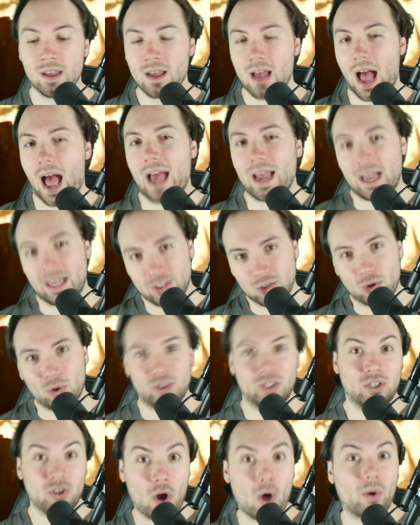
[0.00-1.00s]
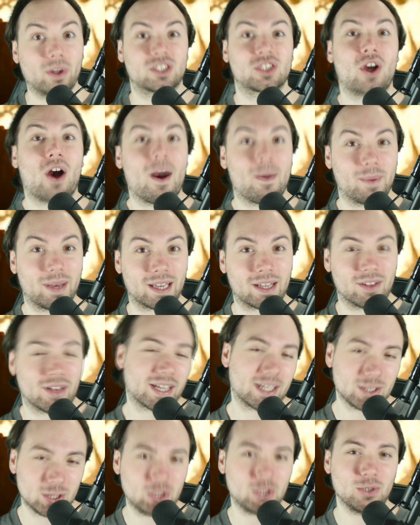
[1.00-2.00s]
I you know you know it's coming. Like
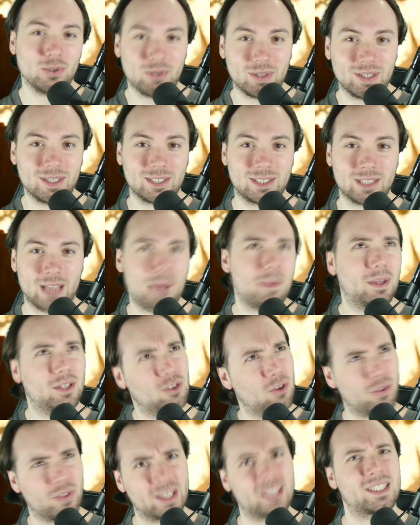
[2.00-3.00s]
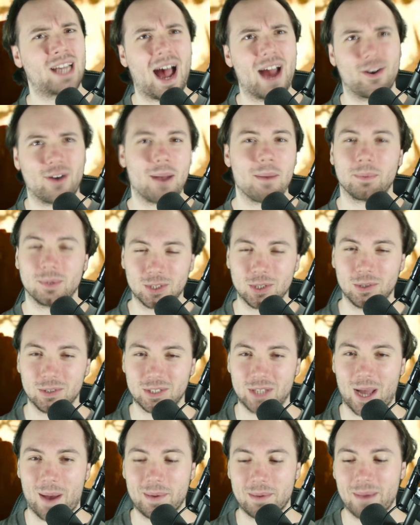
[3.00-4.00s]
as soon as I mean you know the entire episode's
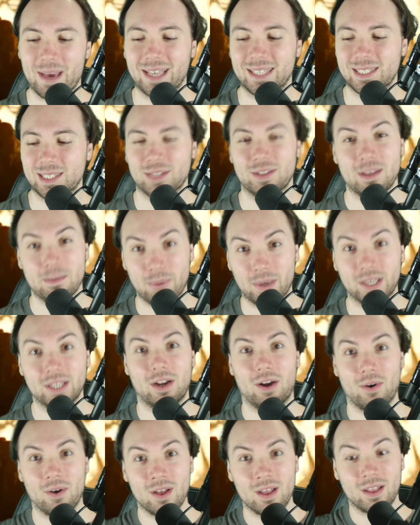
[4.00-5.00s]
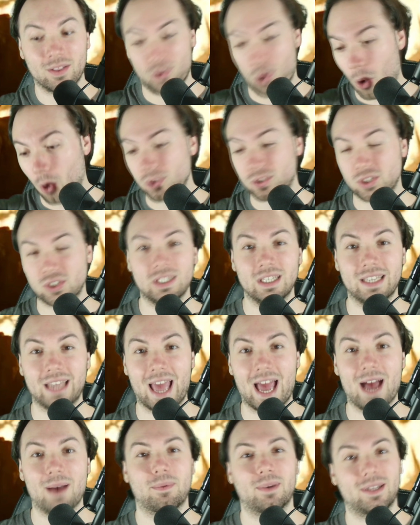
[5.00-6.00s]
coming basically, but you know the whole scene
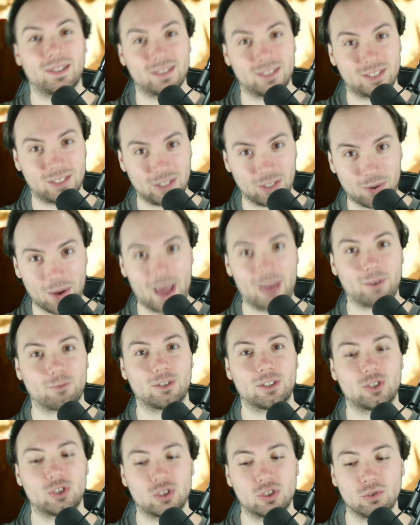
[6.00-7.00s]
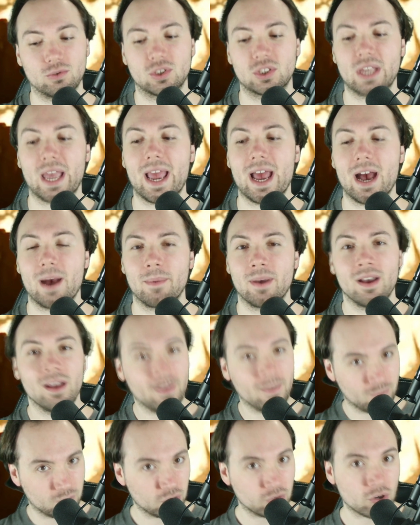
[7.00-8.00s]
happens. You know Henry shoots Sam.
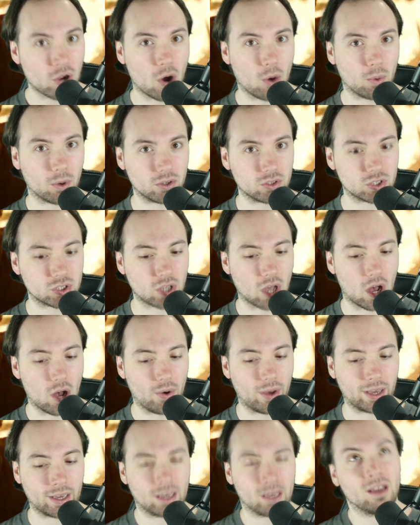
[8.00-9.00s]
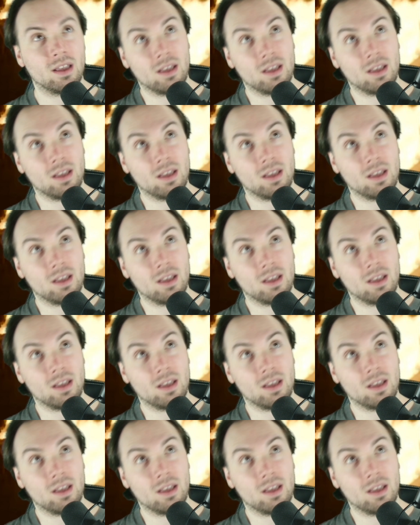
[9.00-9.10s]
You know where it's going.